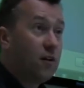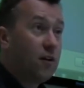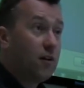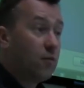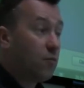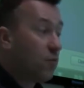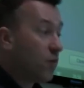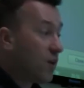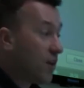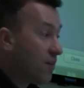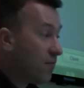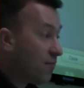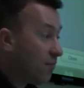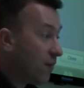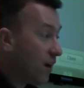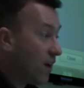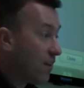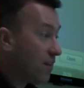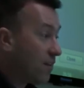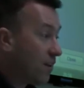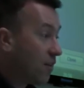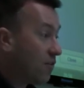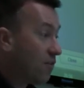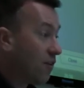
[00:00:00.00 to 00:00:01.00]
and we've
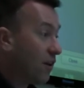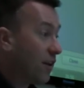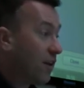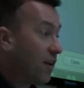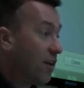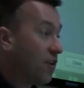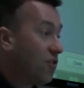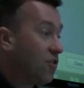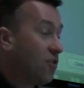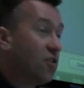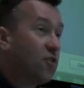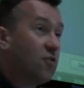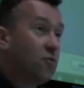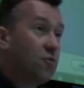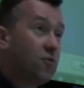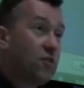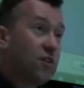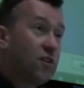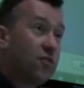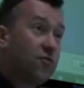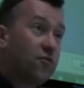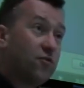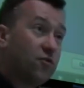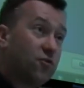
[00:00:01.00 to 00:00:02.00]
made those linkages with
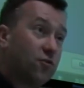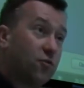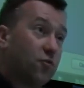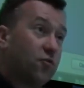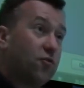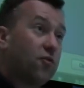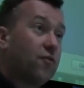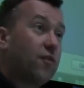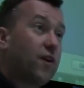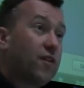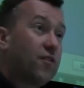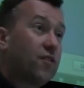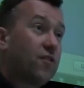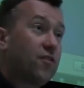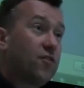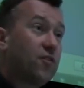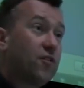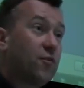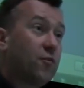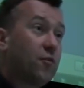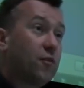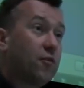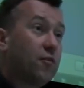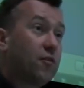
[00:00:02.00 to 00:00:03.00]
the different sorts of assets
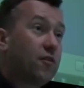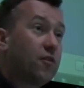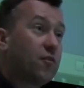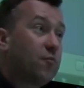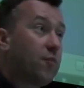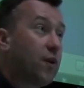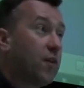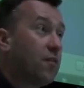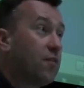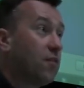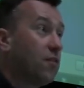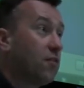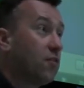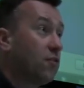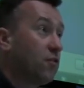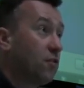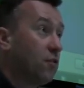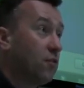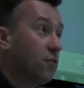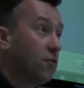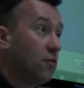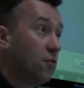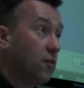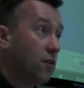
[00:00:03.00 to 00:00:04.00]
that we're expecting
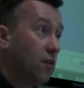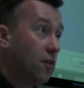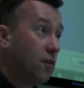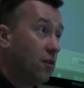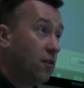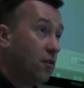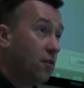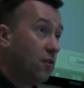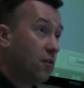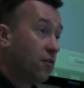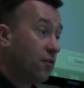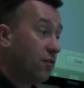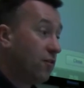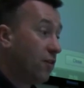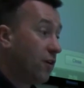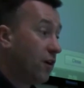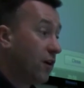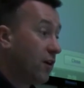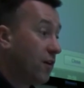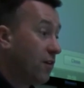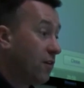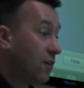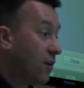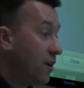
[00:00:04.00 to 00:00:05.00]
to, to
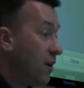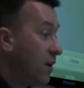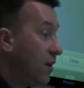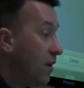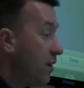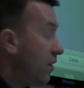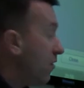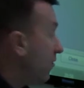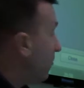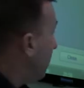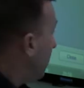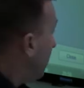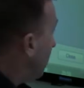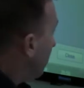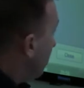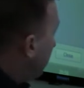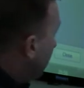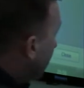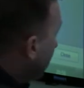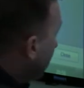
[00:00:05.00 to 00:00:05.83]
find. So the